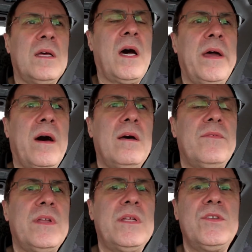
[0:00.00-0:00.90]
I
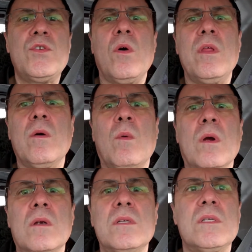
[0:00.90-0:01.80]
often enjoy the
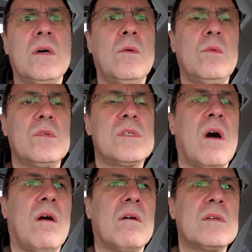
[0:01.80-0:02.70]
words to old
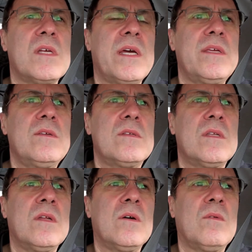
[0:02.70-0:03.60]
songs I used
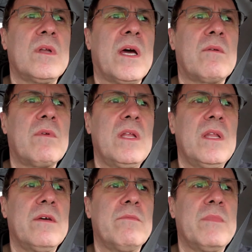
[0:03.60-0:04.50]
to know when I
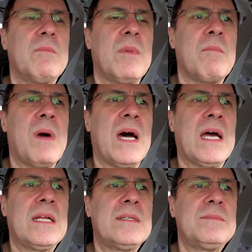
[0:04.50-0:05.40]
relive them in my mind.